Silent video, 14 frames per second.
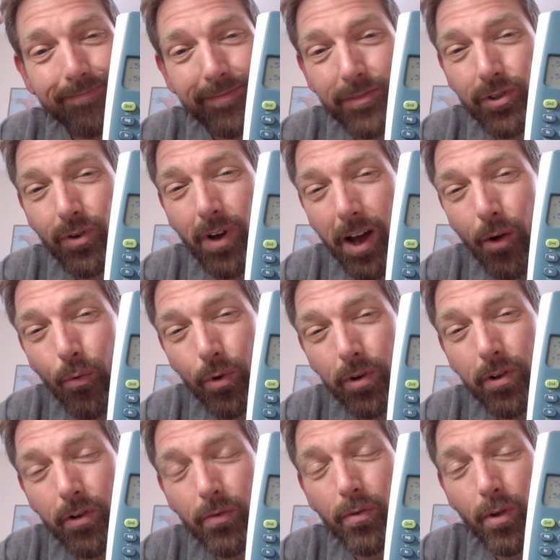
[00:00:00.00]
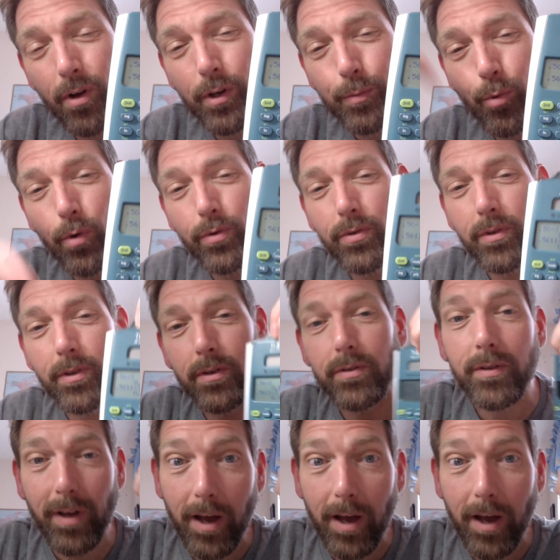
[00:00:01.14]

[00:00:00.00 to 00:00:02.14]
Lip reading: So I would have lost points on this.